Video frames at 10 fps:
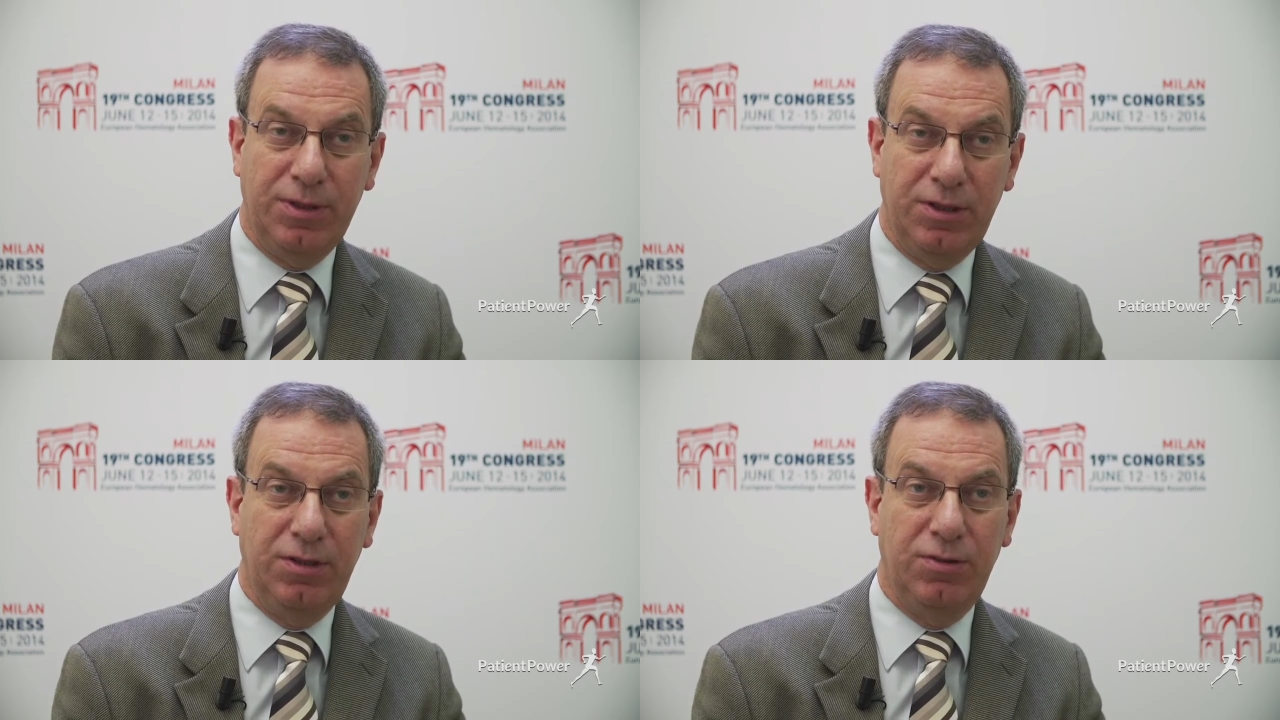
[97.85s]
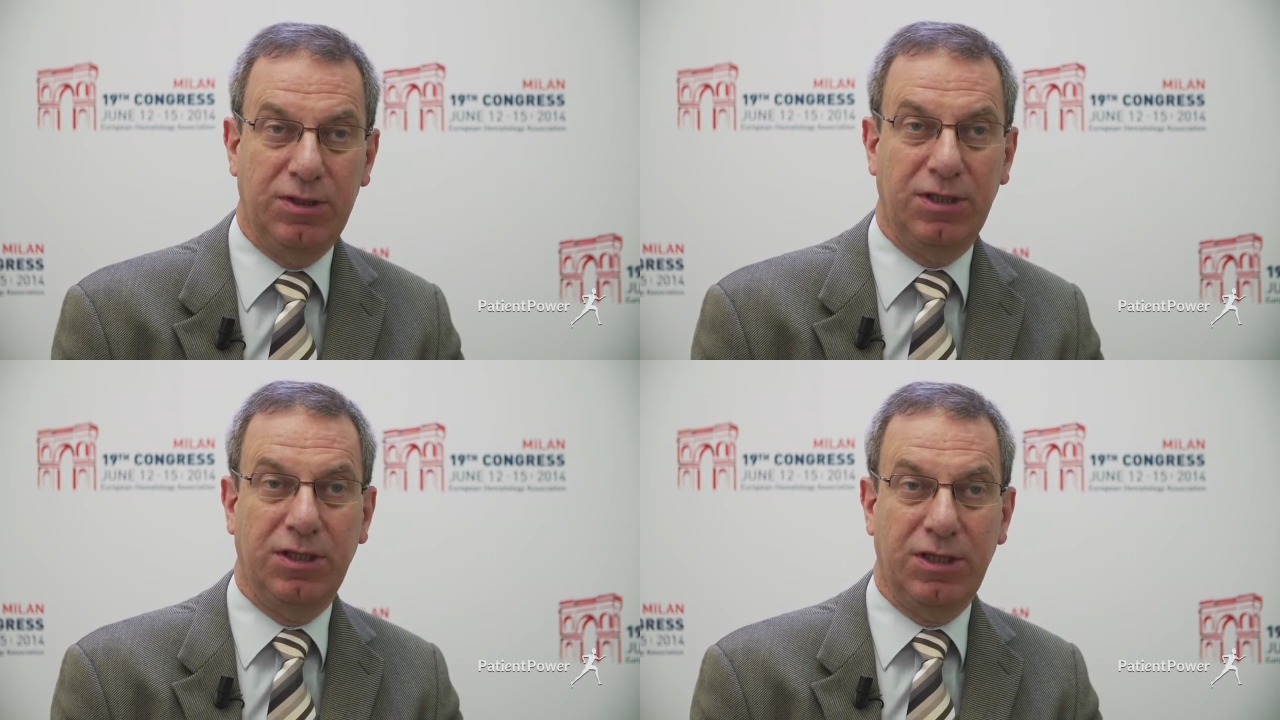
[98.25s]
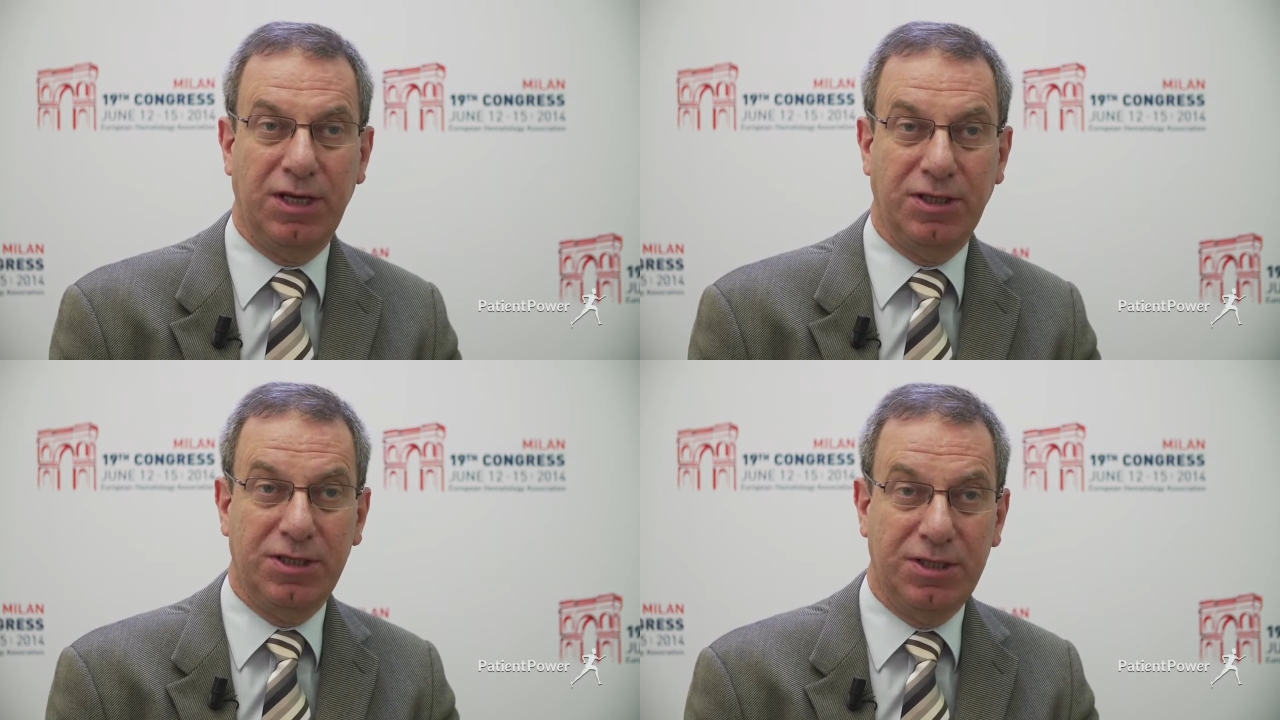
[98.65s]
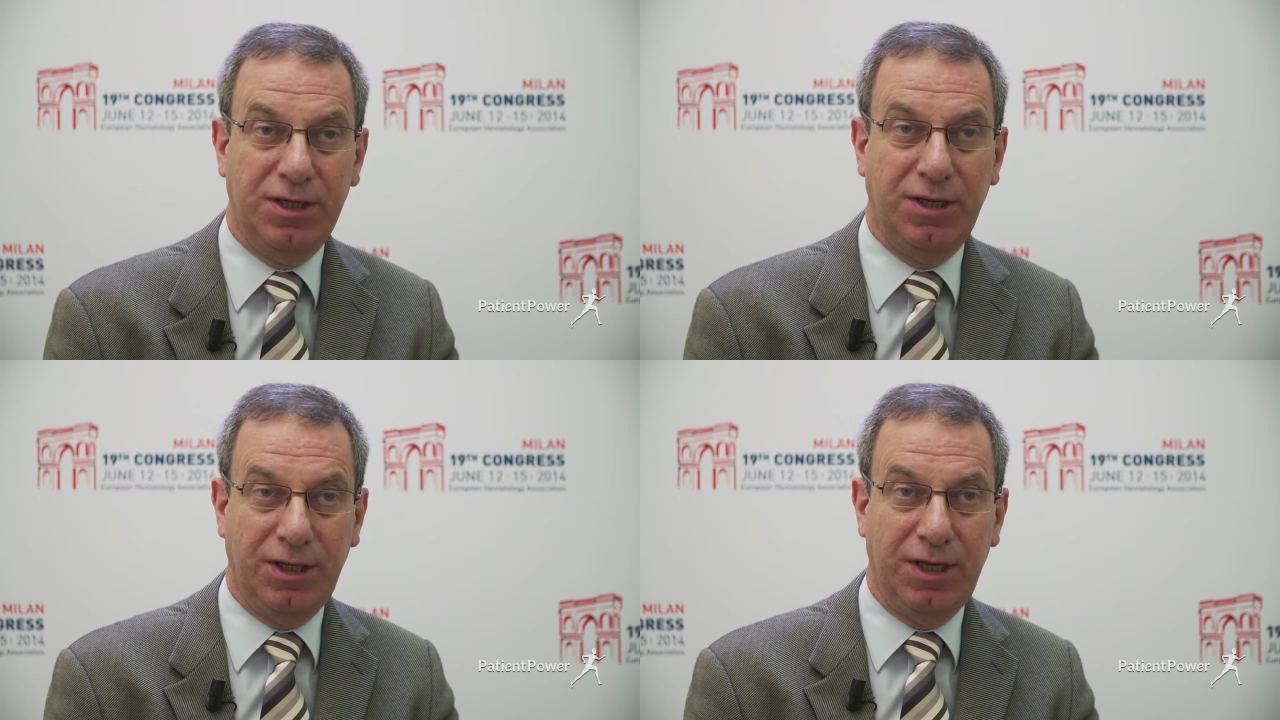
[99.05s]
be used as a
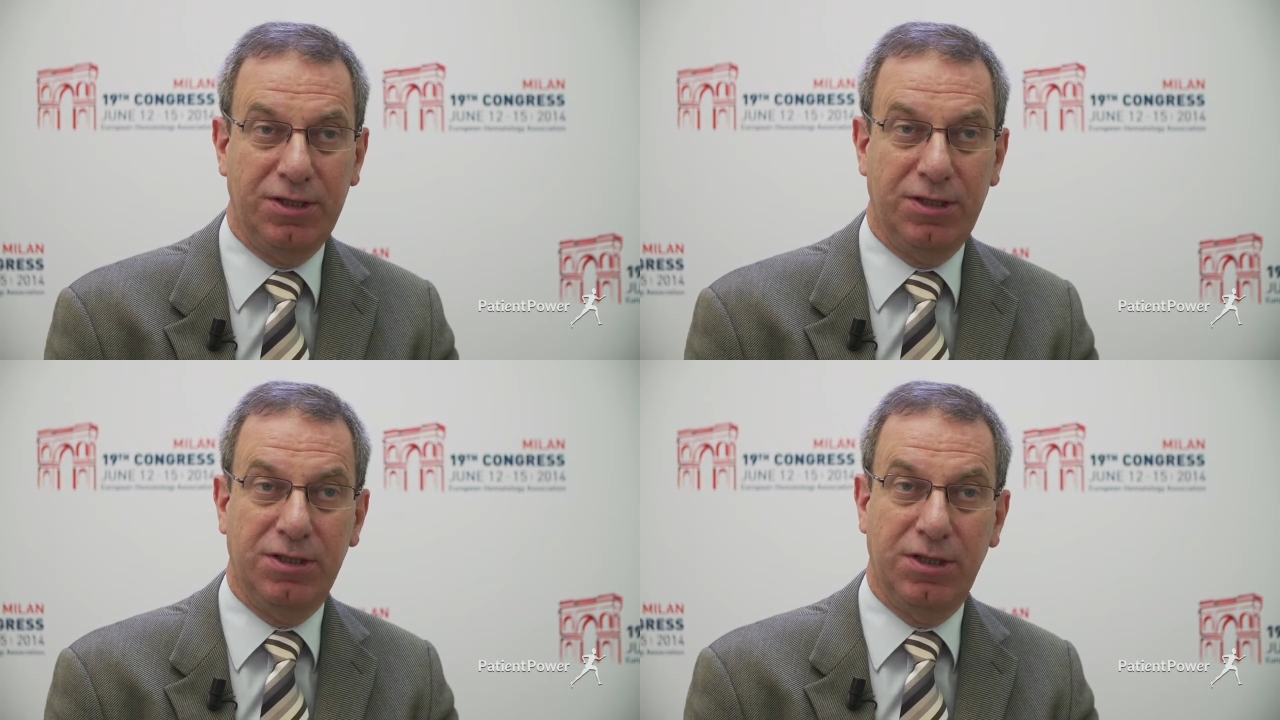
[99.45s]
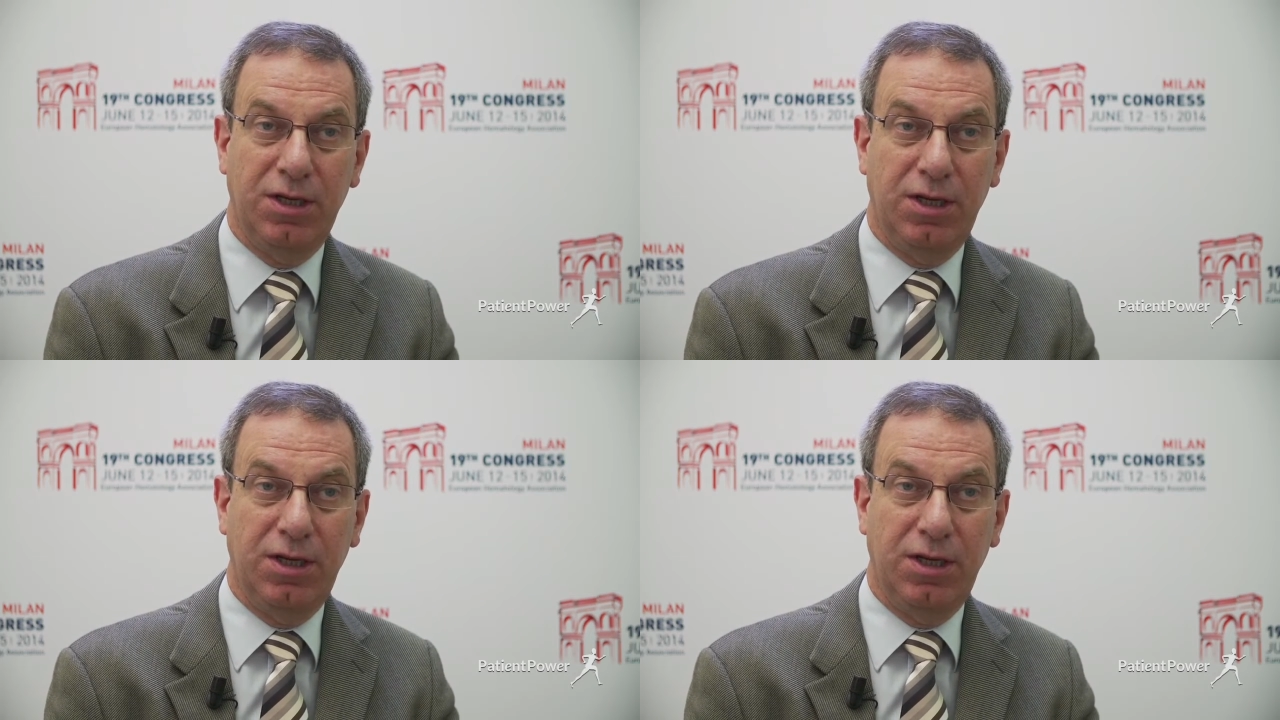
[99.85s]
single agent